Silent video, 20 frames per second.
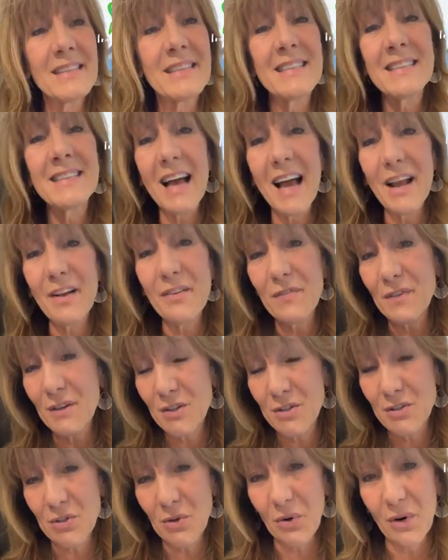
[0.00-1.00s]
a sight
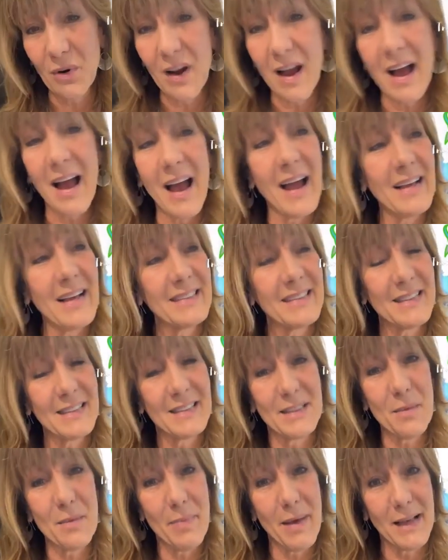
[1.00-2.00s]
for sore eyes
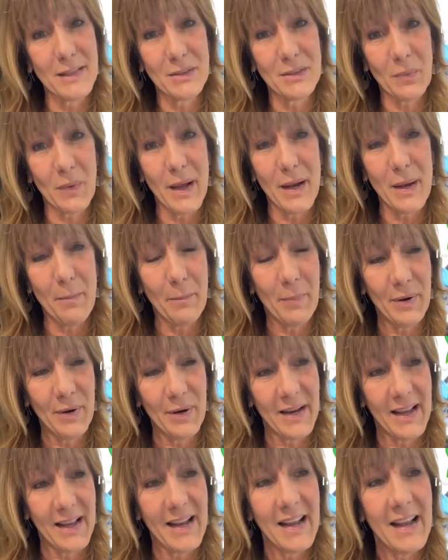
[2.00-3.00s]
is the best way to
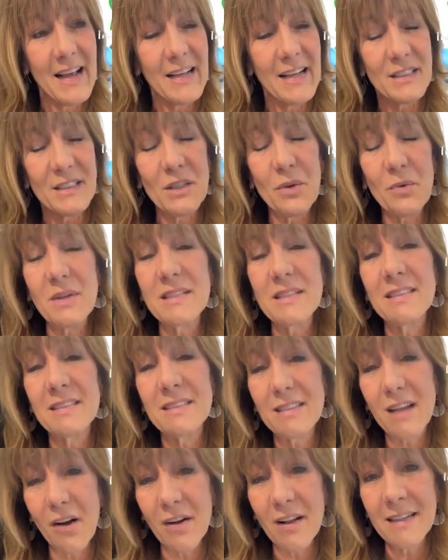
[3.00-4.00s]
put it. So it's
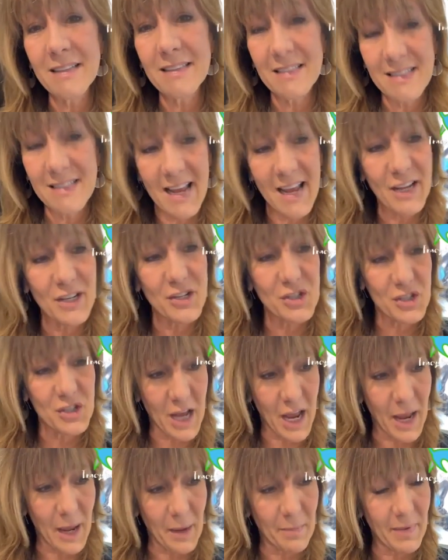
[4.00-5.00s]
starting to take
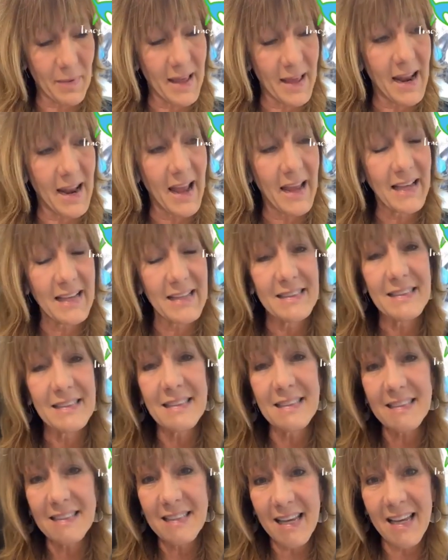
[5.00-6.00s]
shape, and I can
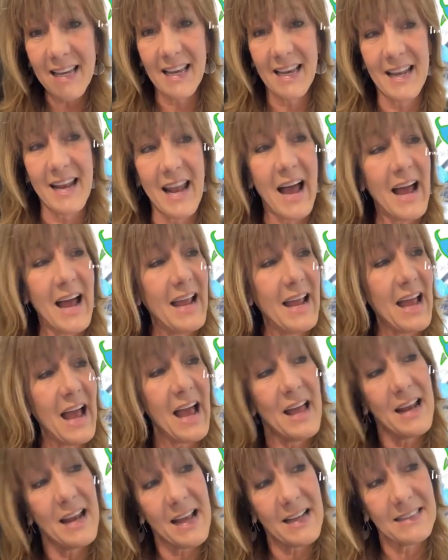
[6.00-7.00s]
see it.
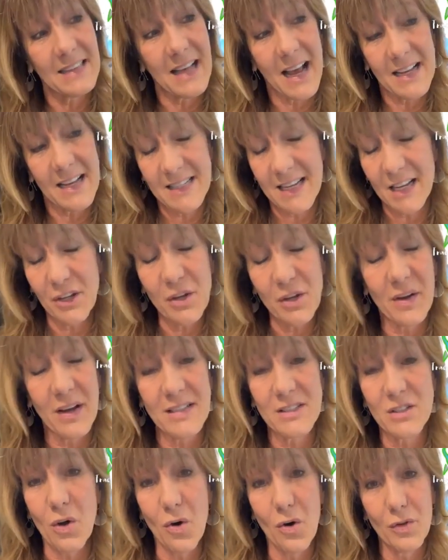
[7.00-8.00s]
I tell you
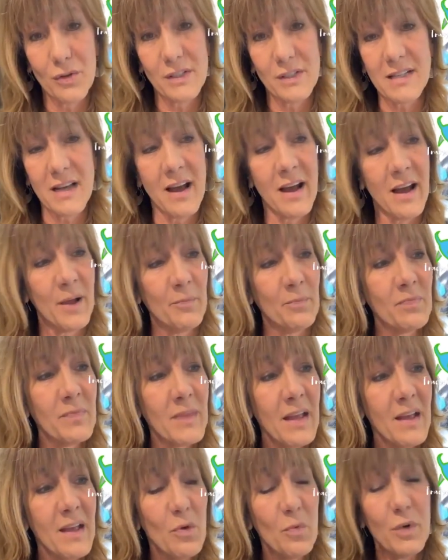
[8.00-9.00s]
guys all the time,
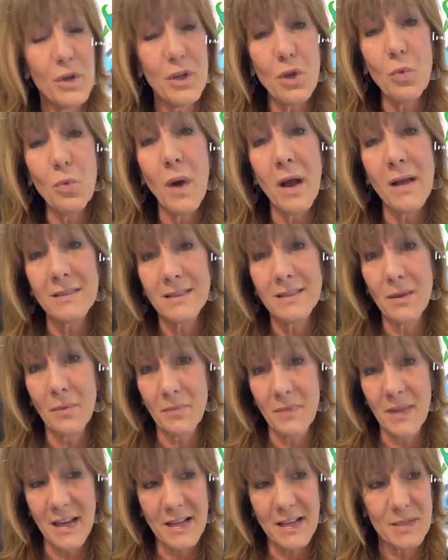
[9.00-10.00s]
when you want
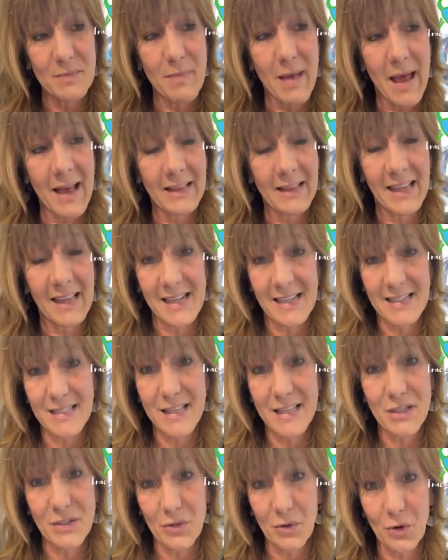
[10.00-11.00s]
something as badly as
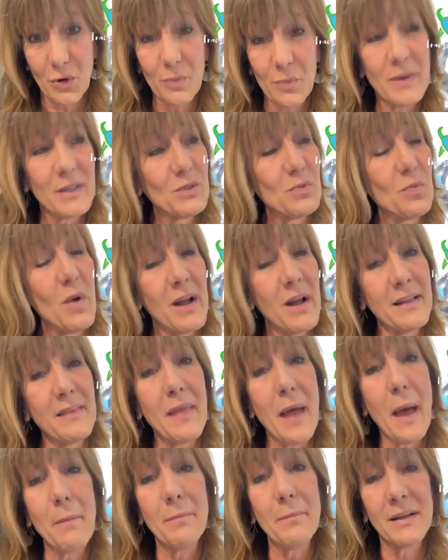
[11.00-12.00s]
this group has
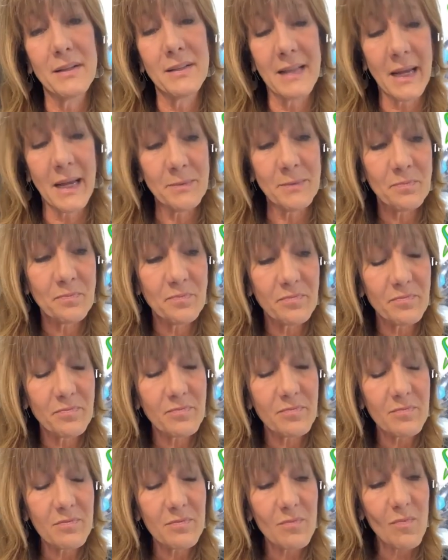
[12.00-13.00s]
wanted that building,
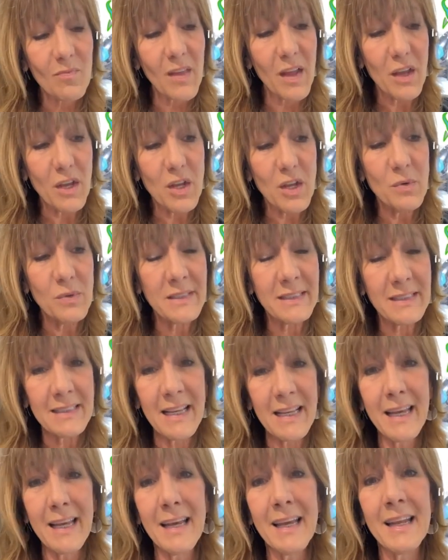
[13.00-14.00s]
you
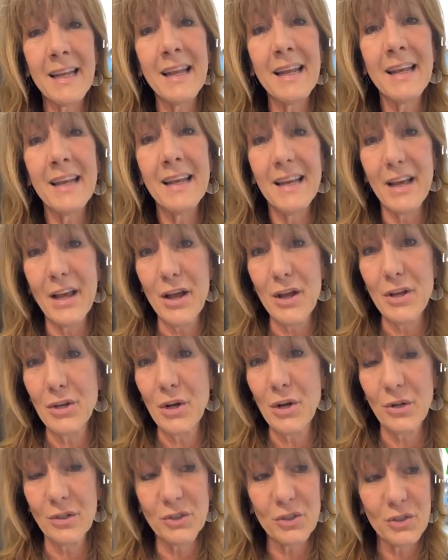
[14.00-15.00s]
see it in
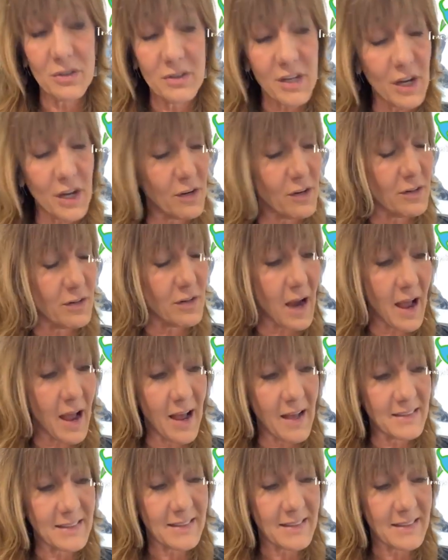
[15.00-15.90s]
your